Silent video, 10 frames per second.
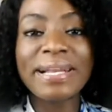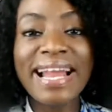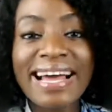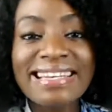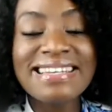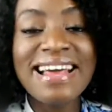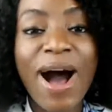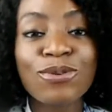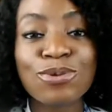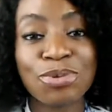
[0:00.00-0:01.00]
planning
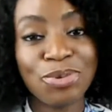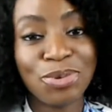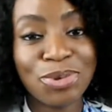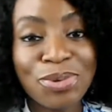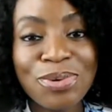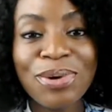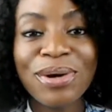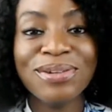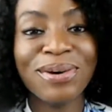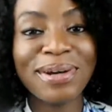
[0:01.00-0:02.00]
how to
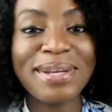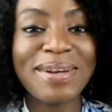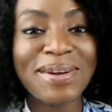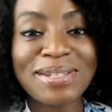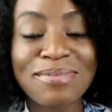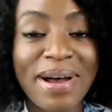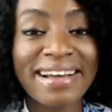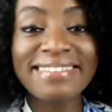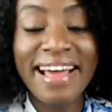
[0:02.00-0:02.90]
do your in-laws back?